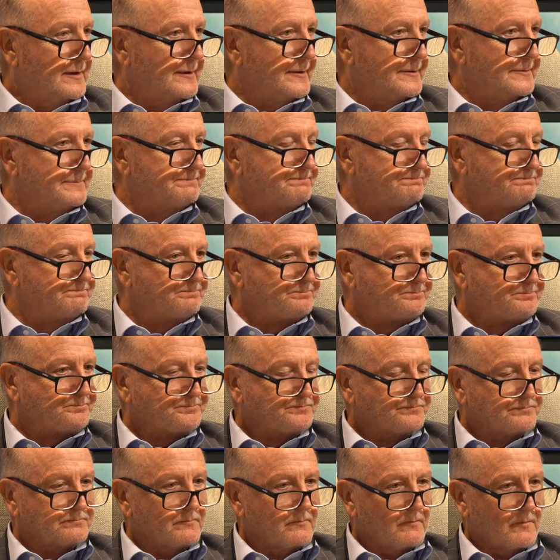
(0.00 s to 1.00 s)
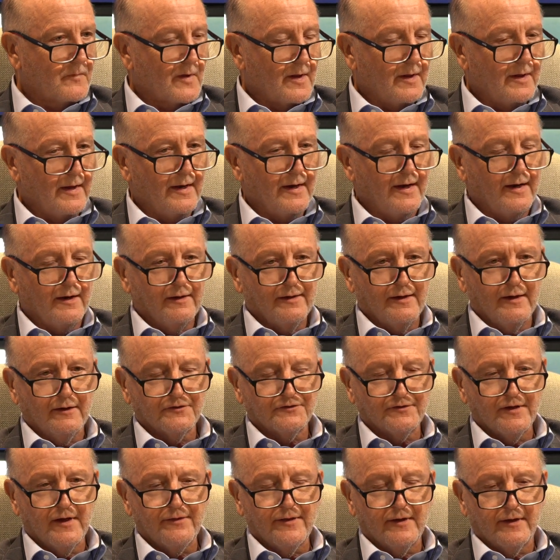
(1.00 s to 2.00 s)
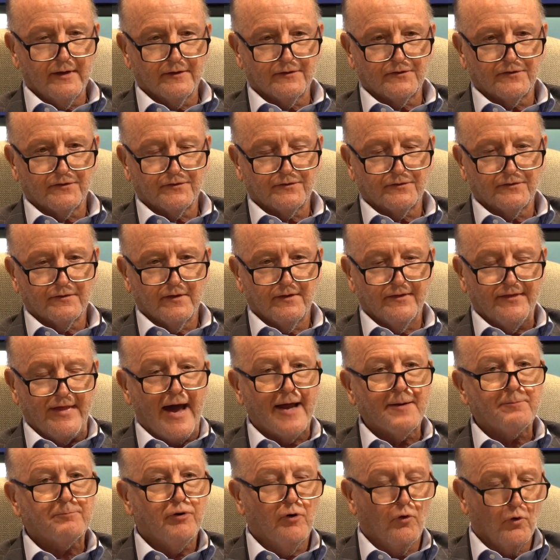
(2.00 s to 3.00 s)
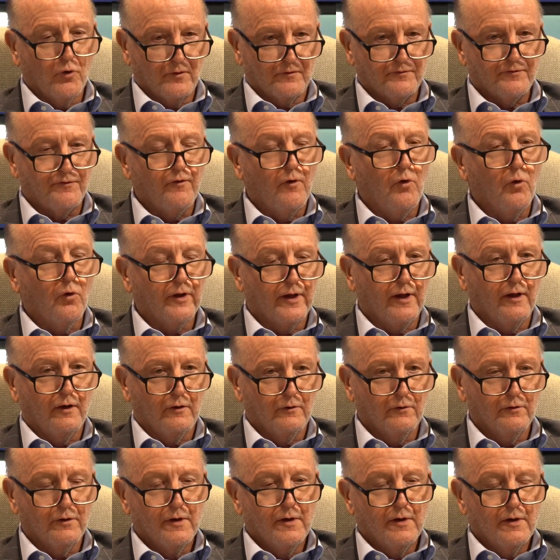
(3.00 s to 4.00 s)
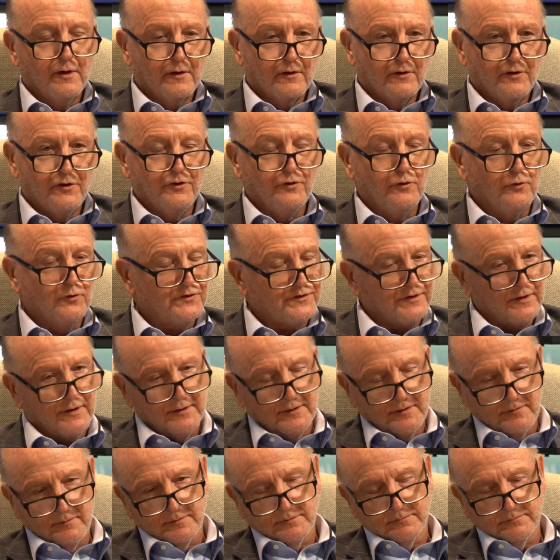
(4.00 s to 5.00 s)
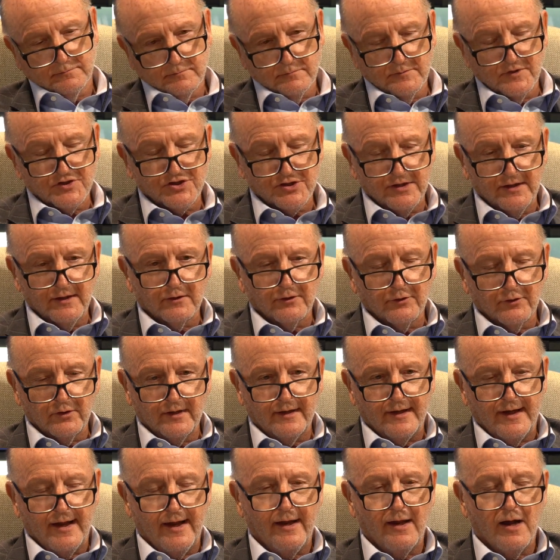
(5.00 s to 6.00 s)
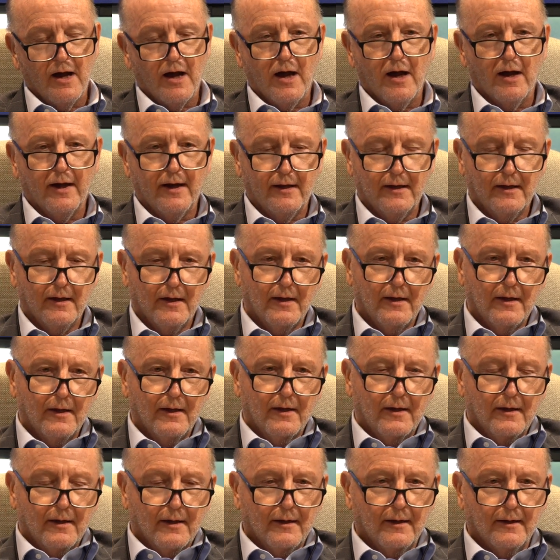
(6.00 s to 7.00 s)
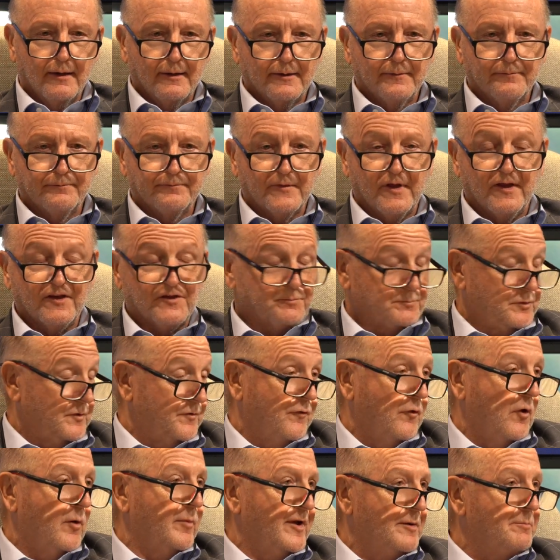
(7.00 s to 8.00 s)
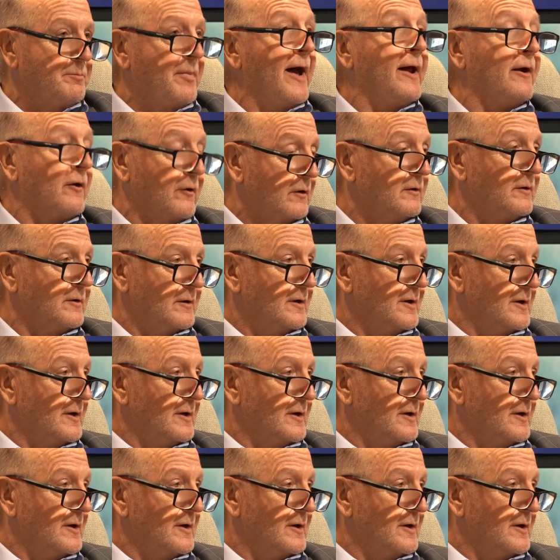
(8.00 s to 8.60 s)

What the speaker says: And I'll say that it's that portfolio using machine learning AI is performing better